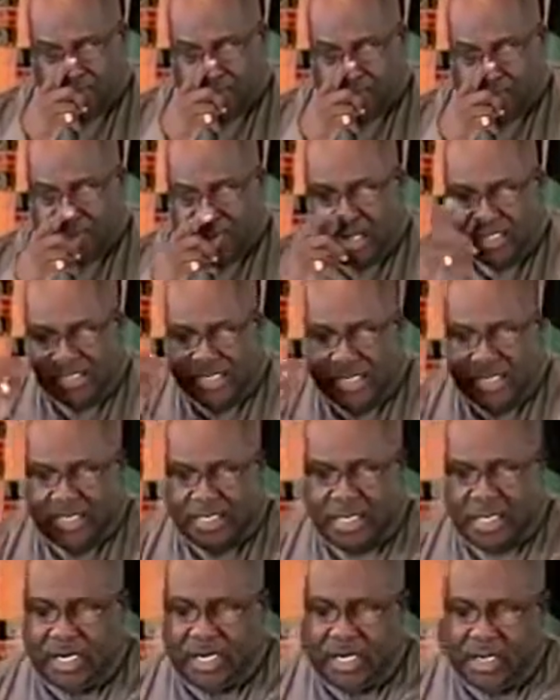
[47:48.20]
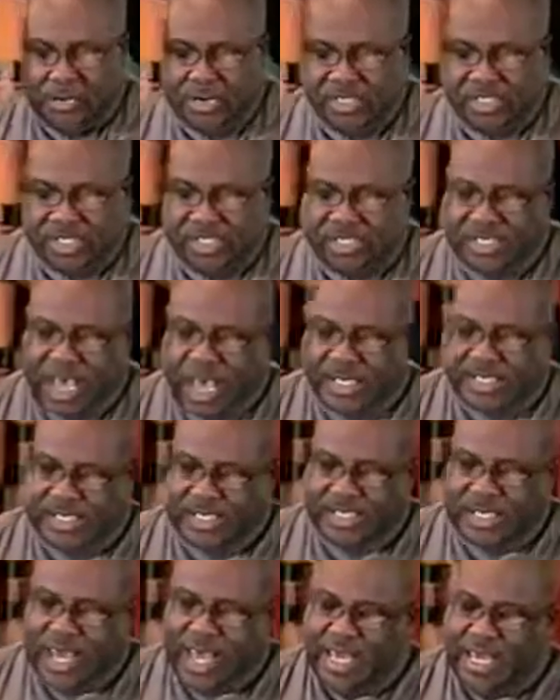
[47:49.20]
President Kennedy was
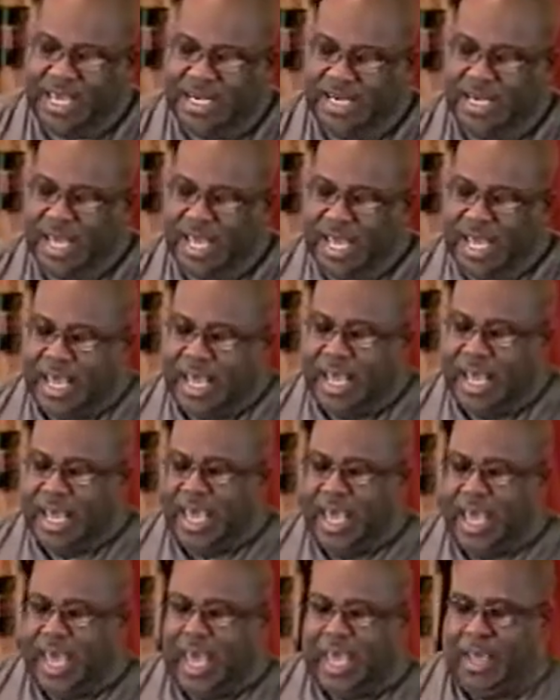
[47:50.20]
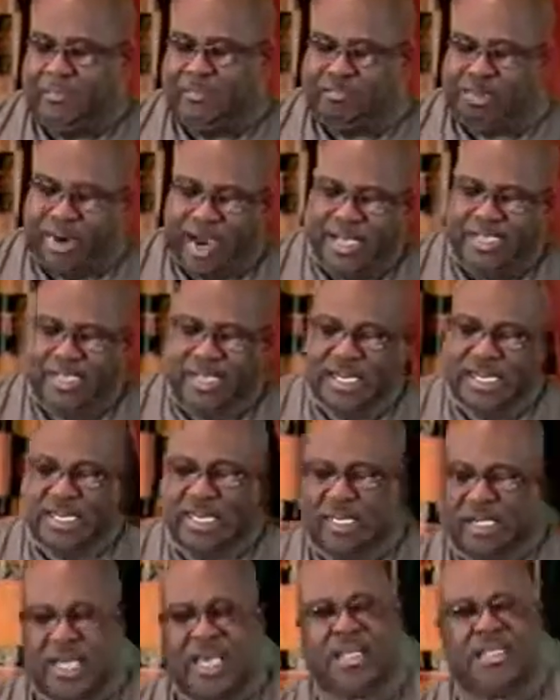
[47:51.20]
assassinated, and
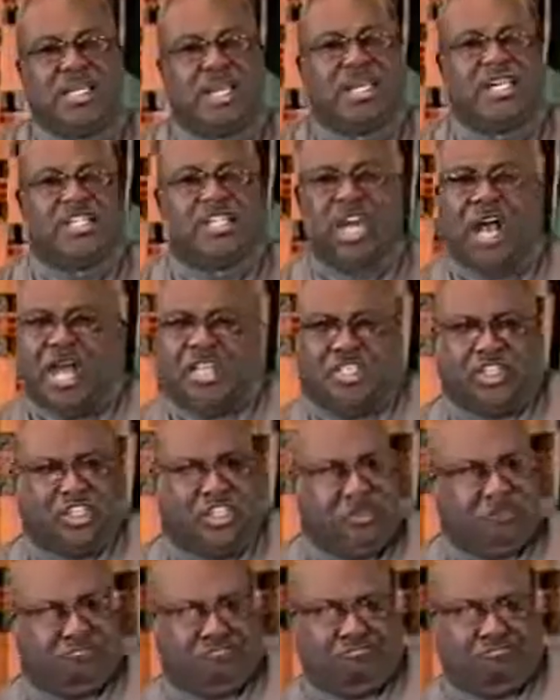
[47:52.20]
President Lyndon Johnson